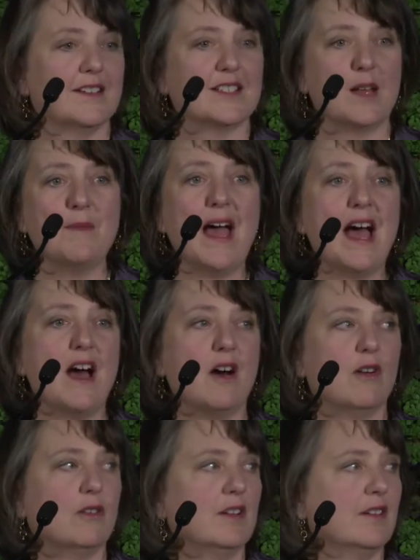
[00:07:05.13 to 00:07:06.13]

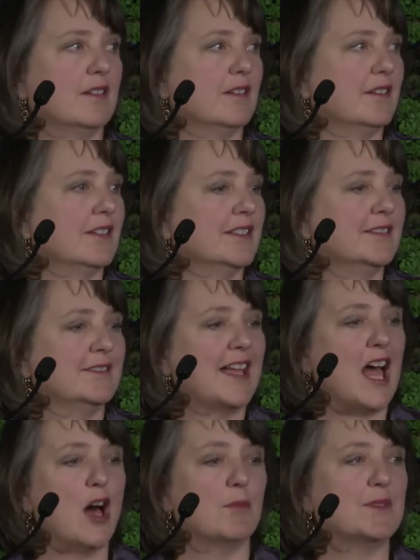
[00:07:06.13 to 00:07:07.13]
somehow
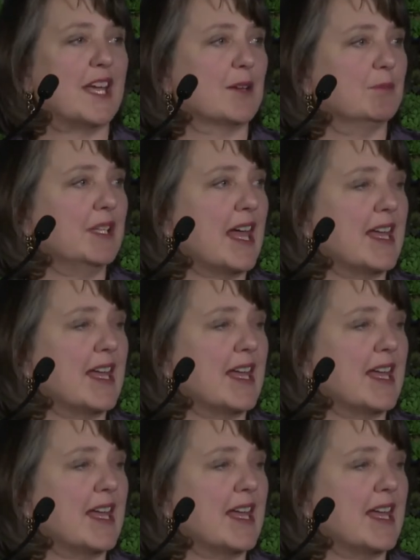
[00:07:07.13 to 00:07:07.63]
help take